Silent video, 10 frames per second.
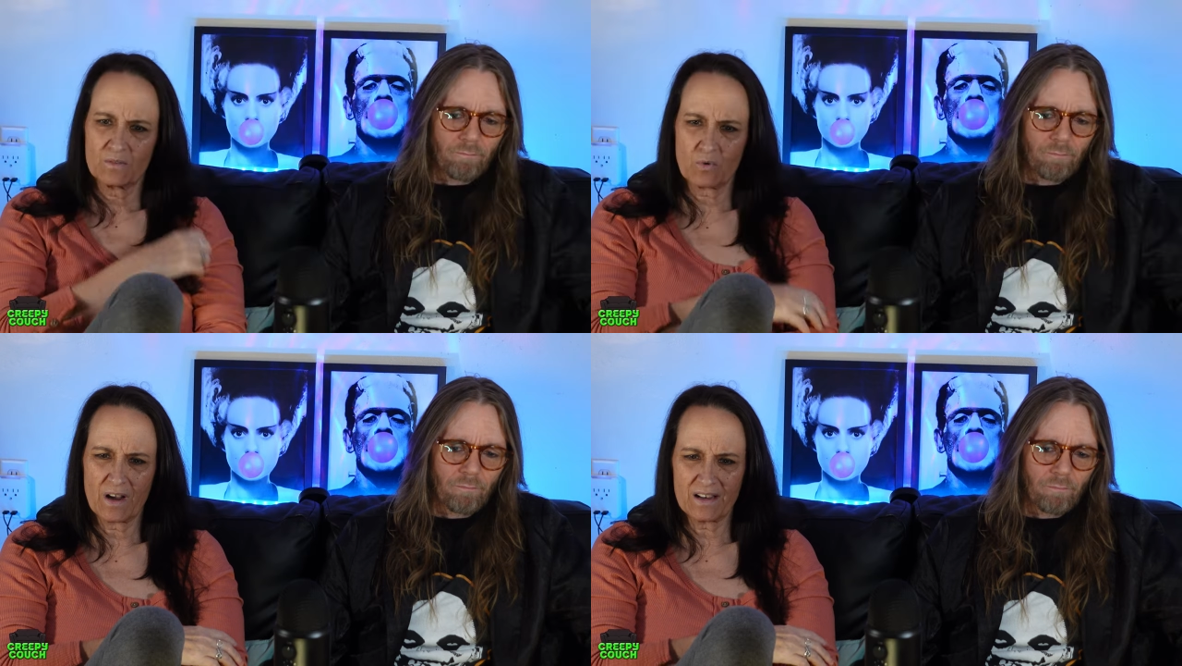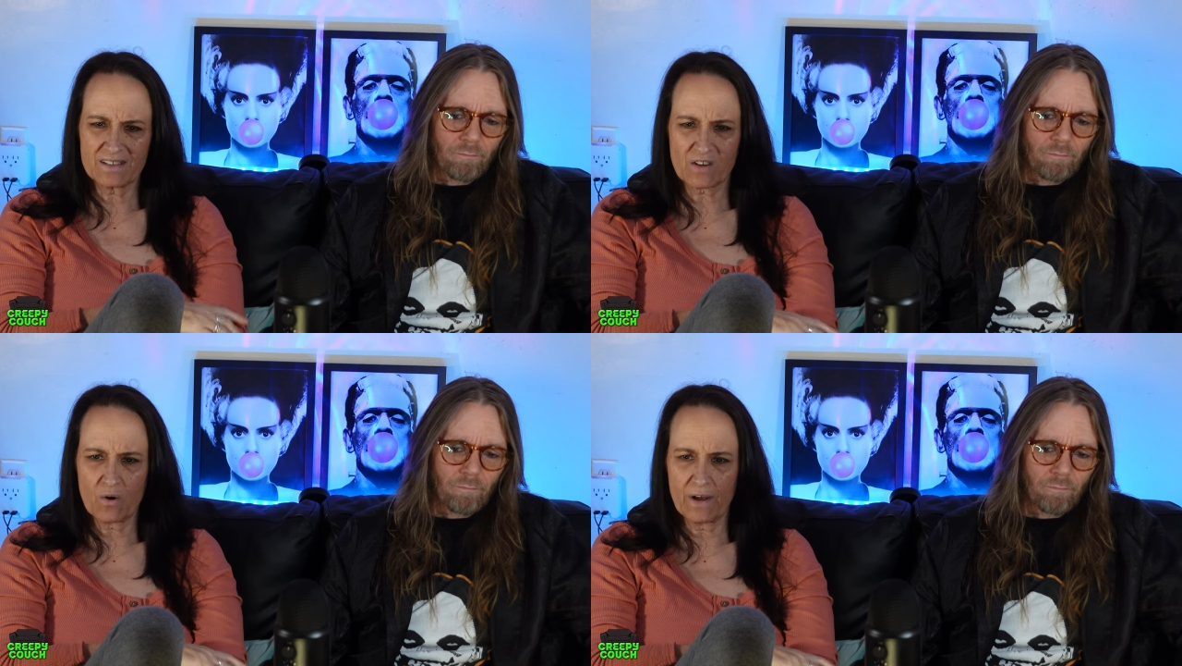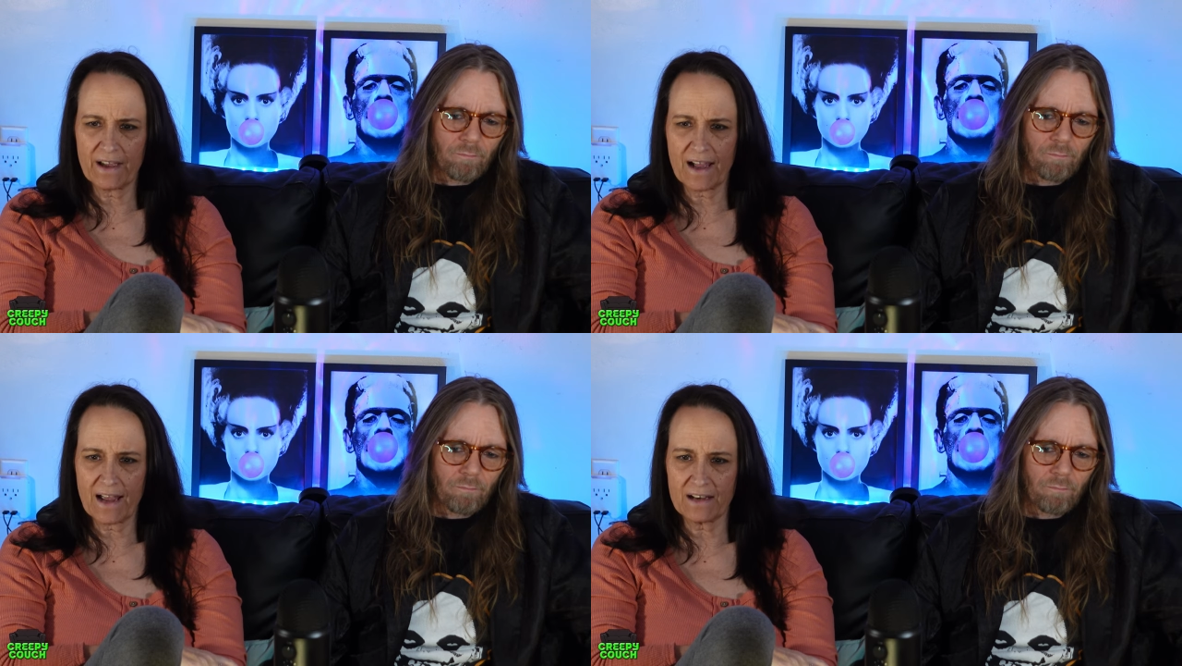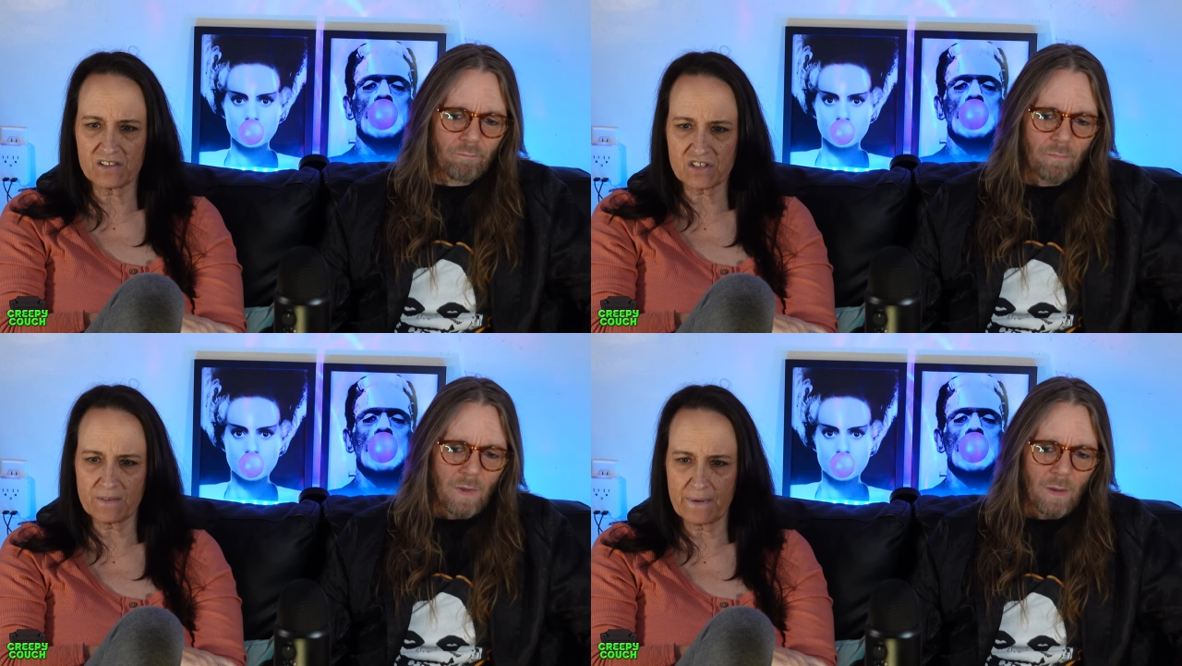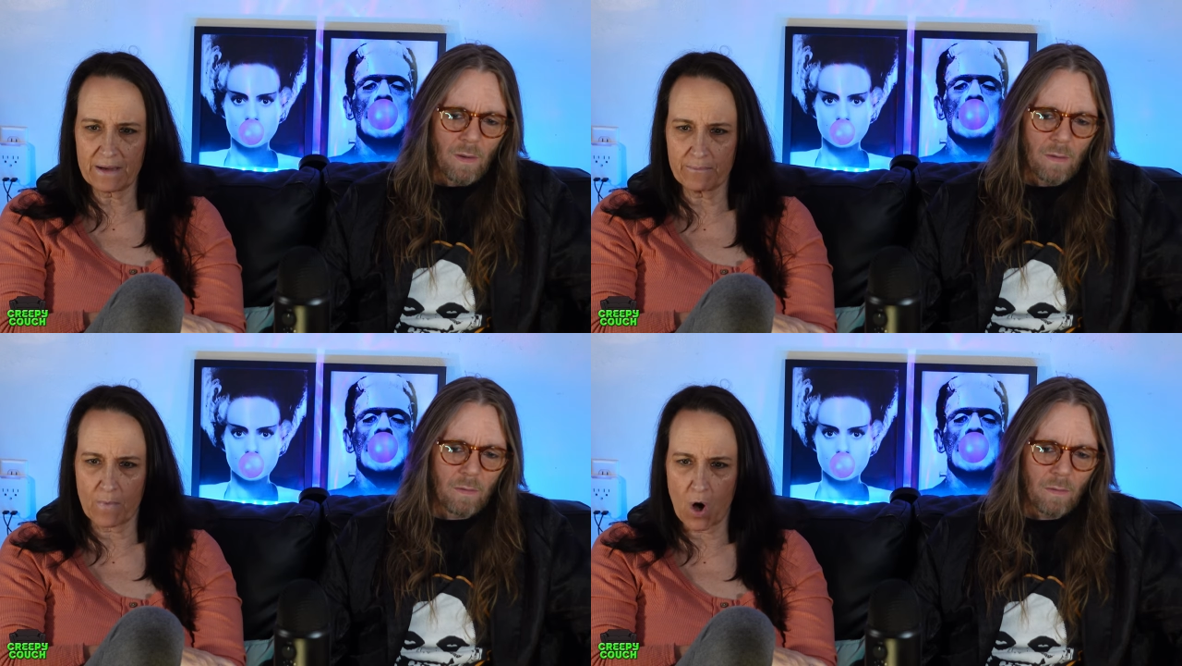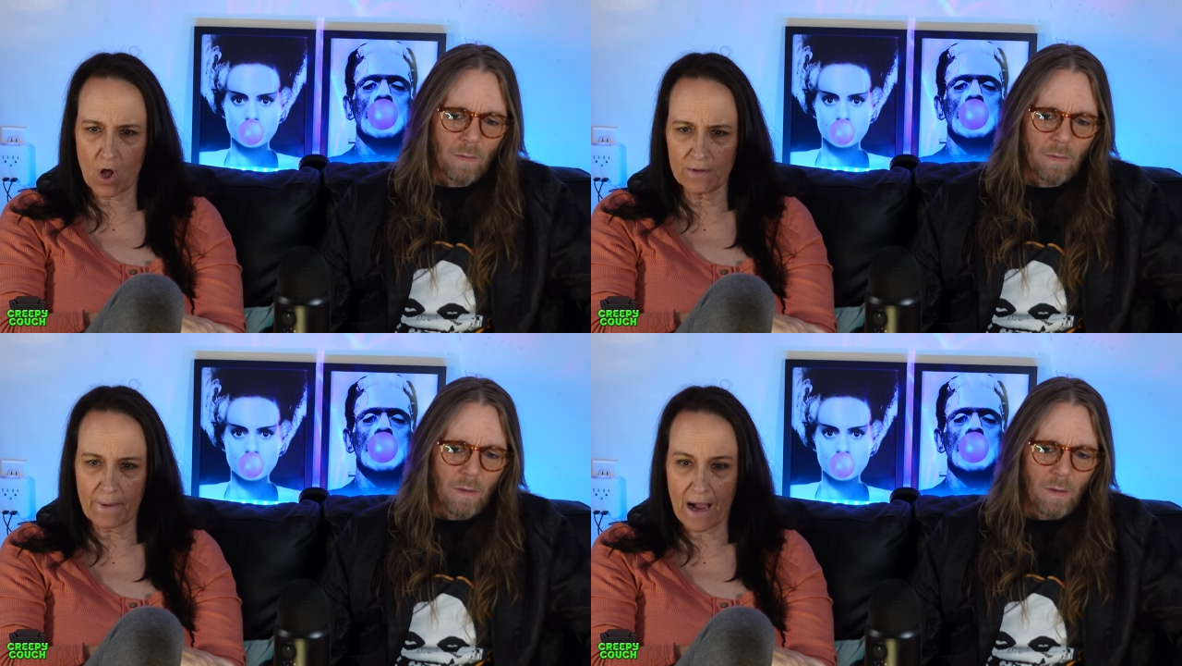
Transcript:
Speaker 1: What is going on? She's being know. mauled